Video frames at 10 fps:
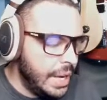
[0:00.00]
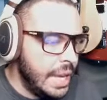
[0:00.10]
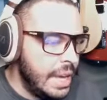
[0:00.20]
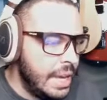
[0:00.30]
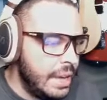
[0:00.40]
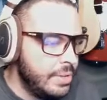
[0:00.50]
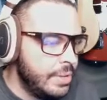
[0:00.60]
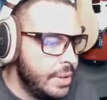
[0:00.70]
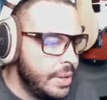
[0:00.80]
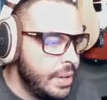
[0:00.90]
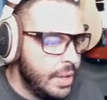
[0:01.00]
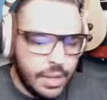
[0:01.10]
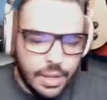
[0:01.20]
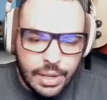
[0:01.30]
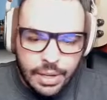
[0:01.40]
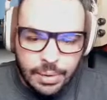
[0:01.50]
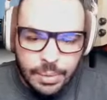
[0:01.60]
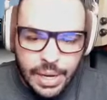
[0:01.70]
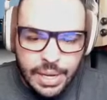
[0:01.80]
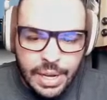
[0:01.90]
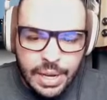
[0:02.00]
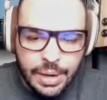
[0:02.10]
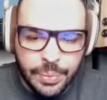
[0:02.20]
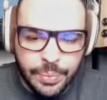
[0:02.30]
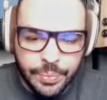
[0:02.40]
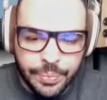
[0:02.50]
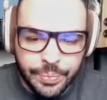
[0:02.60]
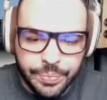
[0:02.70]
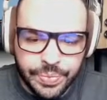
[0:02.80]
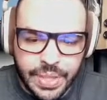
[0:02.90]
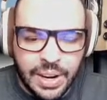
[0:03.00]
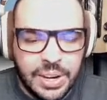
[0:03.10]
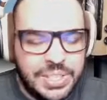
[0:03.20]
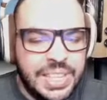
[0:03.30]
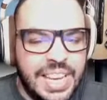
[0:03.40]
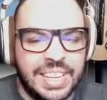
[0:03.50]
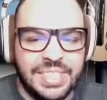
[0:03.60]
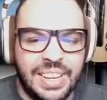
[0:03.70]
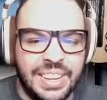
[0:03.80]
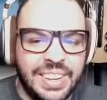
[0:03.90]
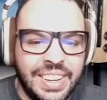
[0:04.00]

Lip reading: have right now, RTX on.